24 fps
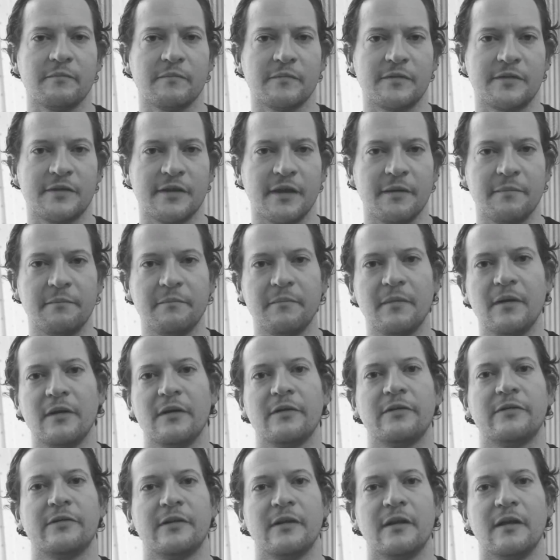some
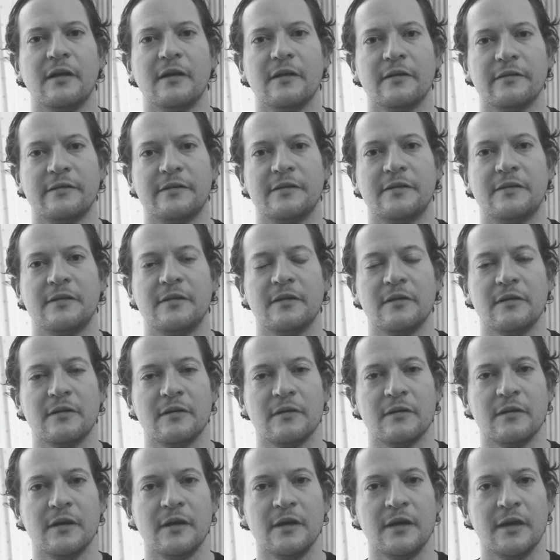martial arts
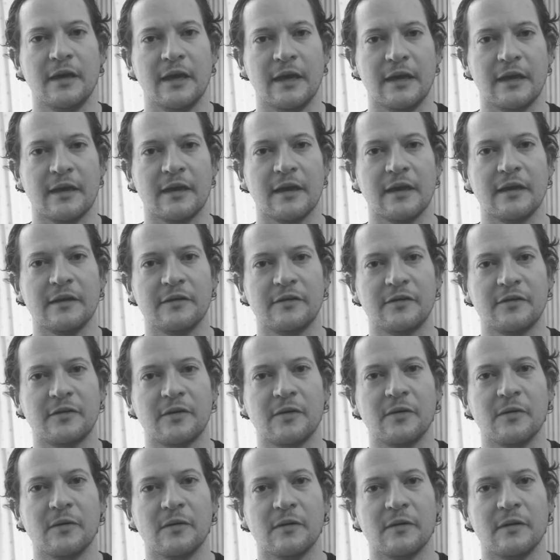to engage
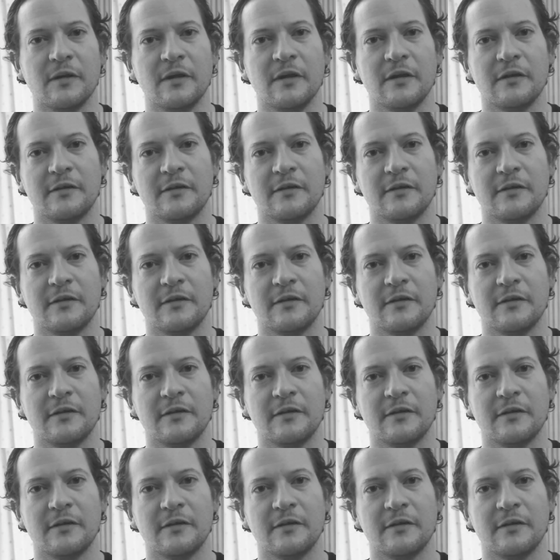core.